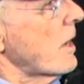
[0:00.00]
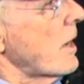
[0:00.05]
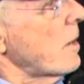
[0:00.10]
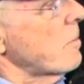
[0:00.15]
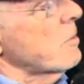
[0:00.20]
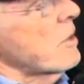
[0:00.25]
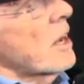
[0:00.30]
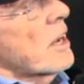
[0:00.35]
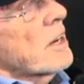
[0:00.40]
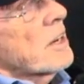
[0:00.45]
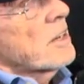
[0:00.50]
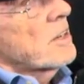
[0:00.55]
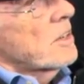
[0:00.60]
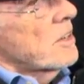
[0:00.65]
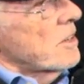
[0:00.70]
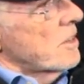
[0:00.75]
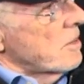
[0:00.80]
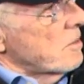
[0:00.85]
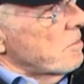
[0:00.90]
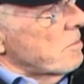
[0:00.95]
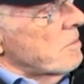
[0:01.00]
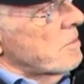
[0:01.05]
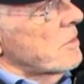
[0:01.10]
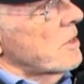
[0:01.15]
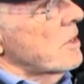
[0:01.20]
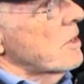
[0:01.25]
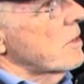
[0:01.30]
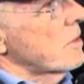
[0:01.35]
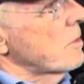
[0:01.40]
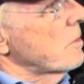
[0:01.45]
I'm not here to,
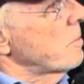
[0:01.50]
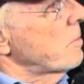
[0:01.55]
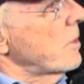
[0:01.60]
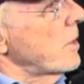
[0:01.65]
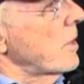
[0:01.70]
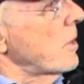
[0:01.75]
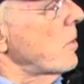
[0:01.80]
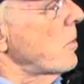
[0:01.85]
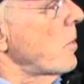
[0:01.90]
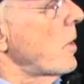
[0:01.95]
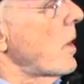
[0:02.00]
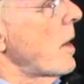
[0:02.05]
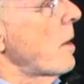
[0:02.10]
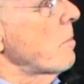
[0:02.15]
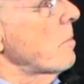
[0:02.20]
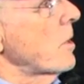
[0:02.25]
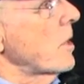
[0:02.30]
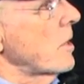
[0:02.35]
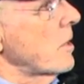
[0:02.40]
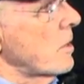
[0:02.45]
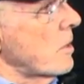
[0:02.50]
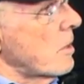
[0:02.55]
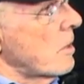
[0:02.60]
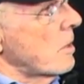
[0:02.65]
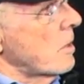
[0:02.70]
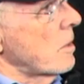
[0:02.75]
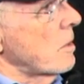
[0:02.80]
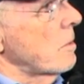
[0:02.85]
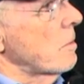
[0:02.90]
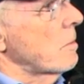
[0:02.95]
be a Romney
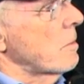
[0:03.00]
or a,